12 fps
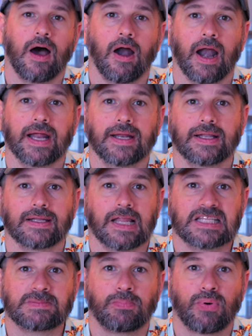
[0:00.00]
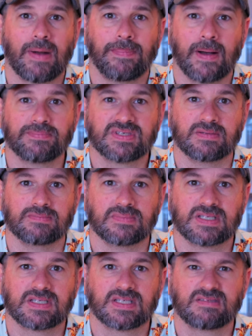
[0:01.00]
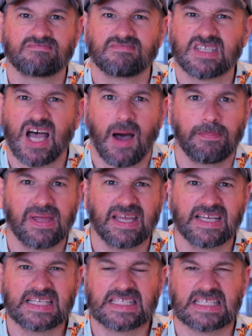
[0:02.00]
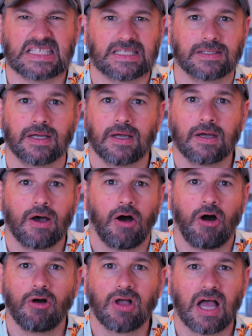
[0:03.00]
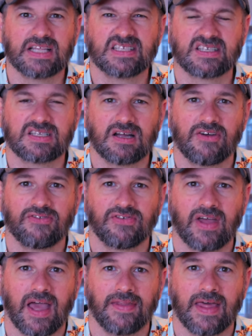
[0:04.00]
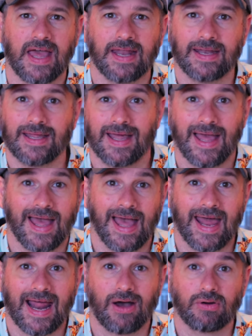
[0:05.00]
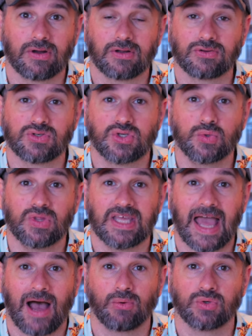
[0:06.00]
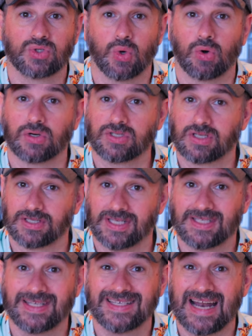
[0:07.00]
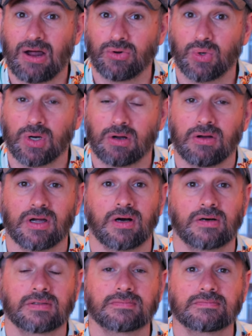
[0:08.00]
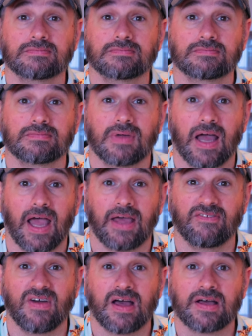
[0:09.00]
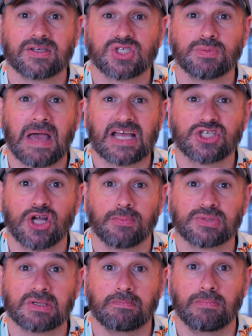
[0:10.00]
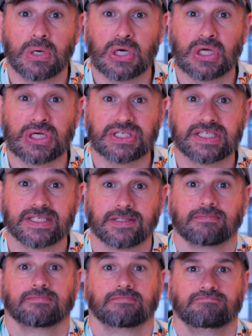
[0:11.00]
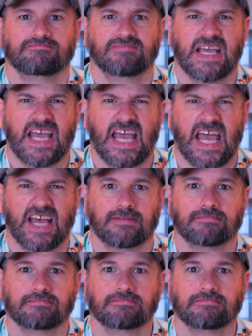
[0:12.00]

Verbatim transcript: All right, let's prep up some toppings and all kinds of stuff and then head out to the outdoors because this is an outdoor grill and smash up some burgers. Yeah,